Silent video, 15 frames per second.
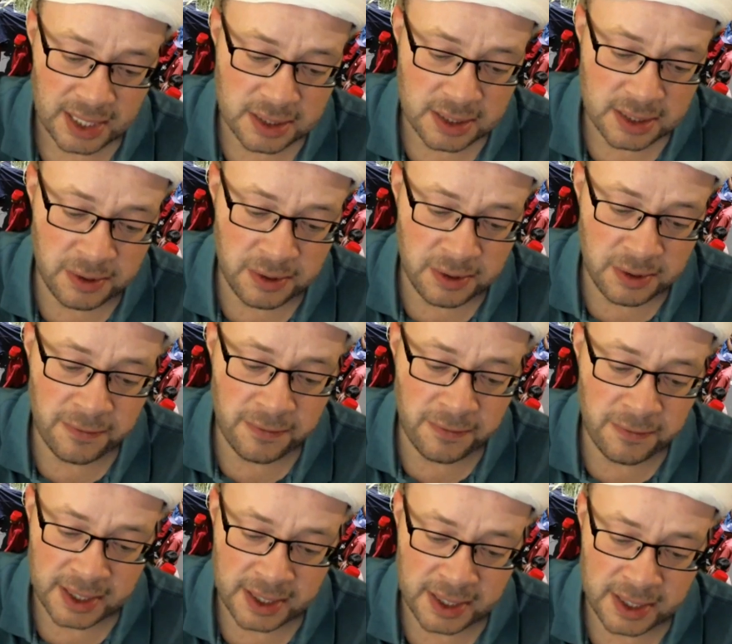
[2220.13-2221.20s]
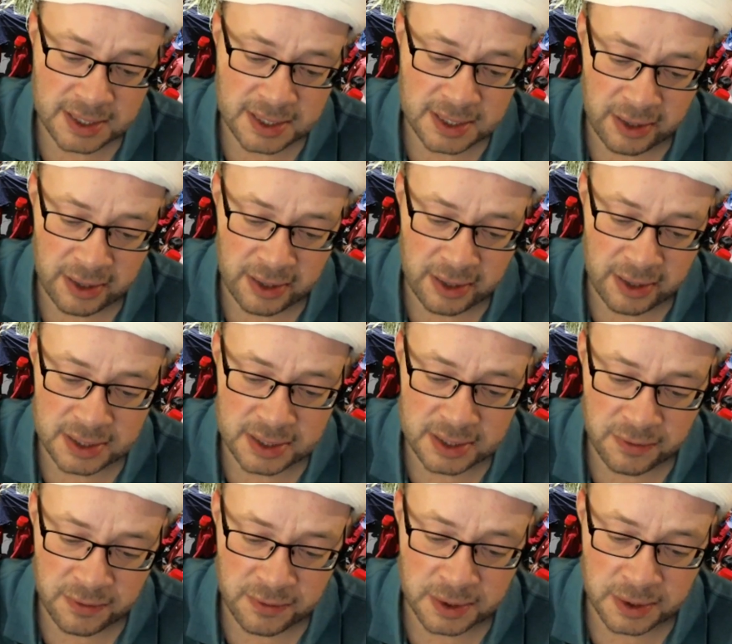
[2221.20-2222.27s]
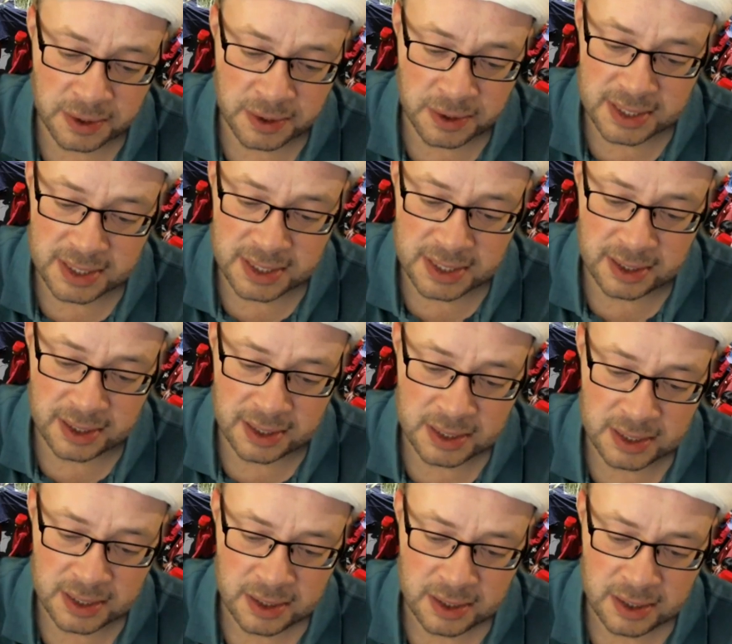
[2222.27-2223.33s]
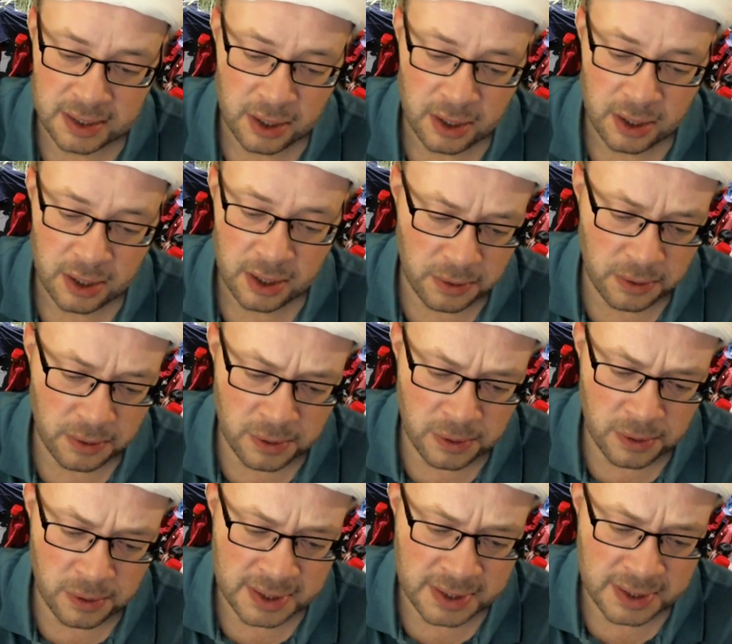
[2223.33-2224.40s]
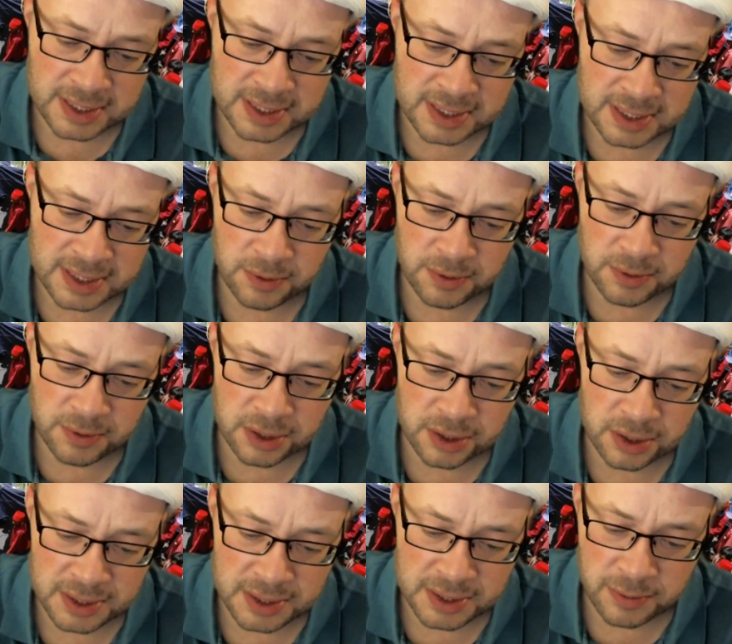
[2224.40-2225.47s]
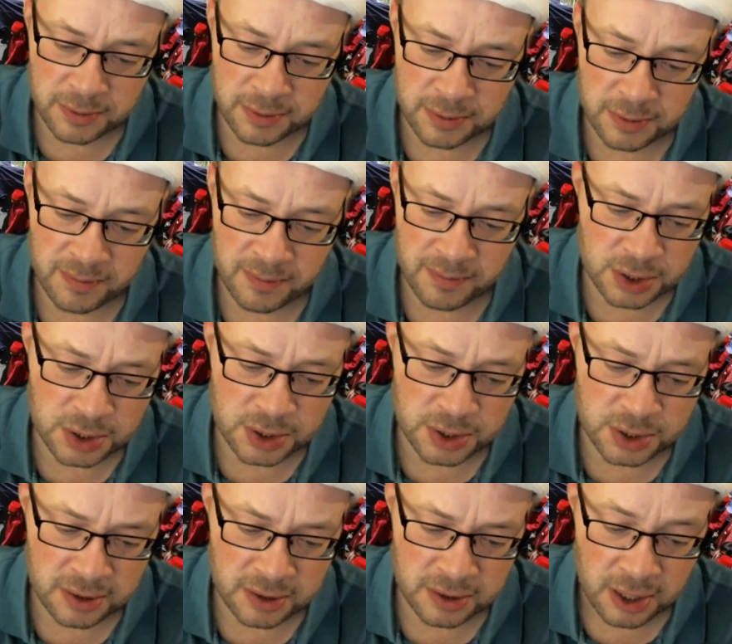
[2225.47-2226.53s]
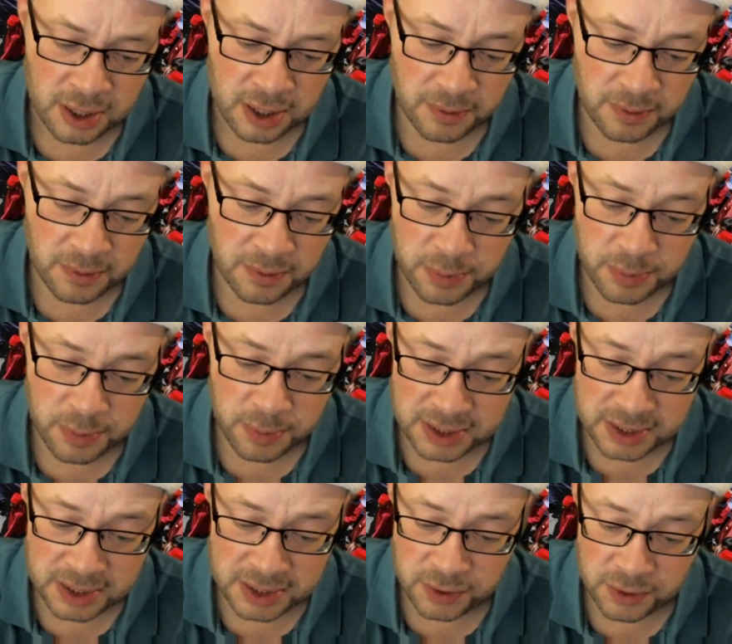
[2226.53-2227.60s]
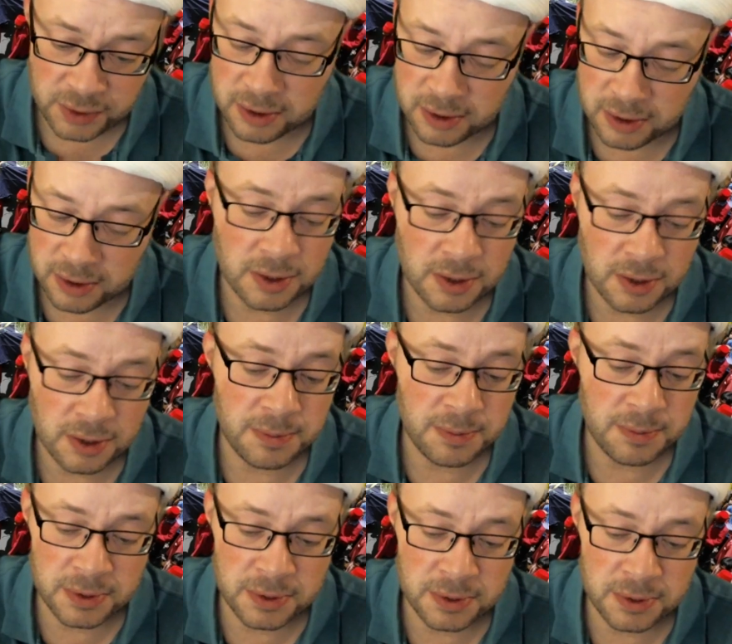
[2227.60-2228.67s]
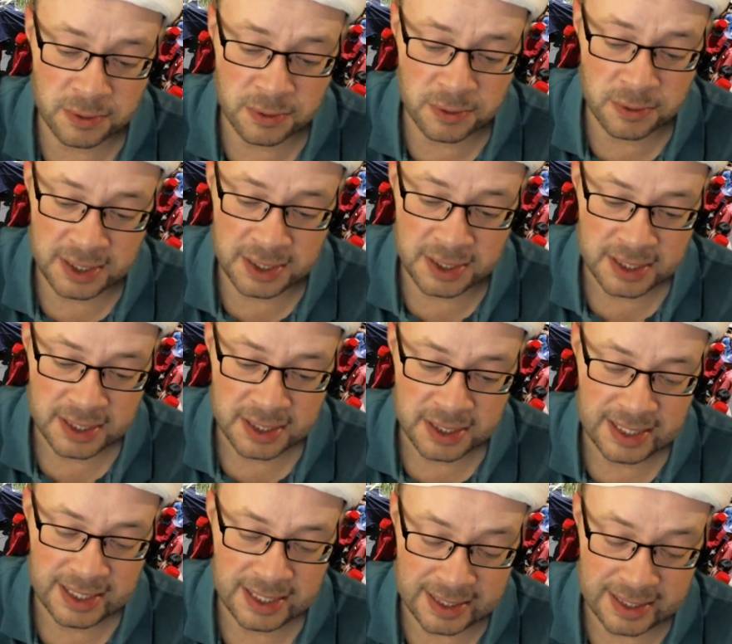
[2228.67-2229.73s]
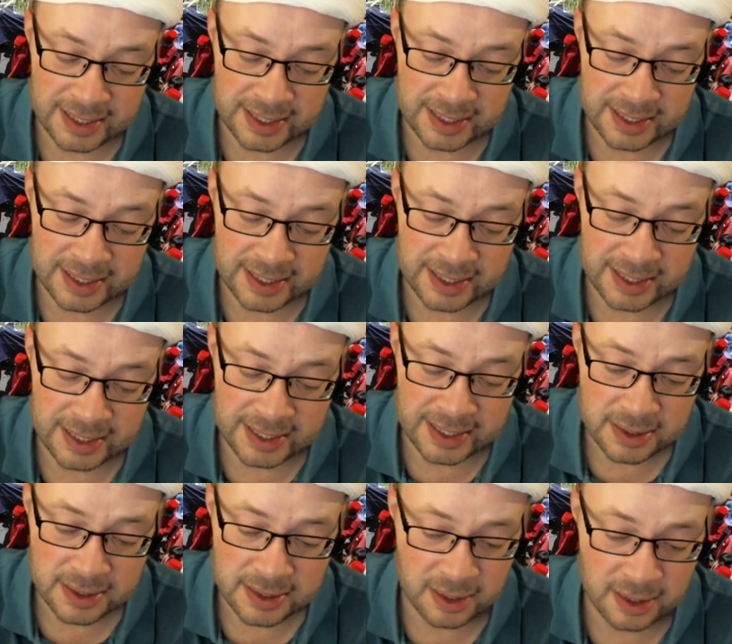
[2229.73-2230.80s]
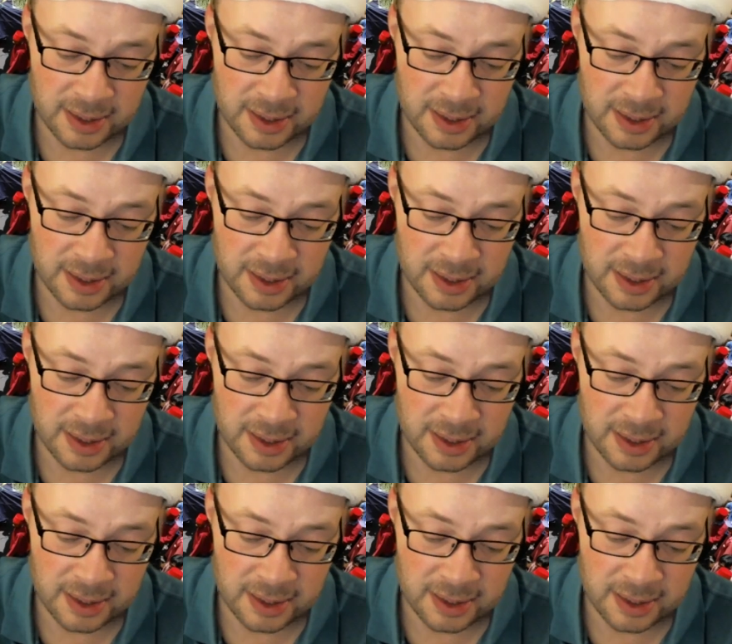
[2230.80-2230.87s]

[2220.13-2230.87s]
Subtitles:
reflects the character of the one saying it. Are all the distinguished scholars that we have mentioned, from the point of view of those opposed to Mawlid, indecent and immoral?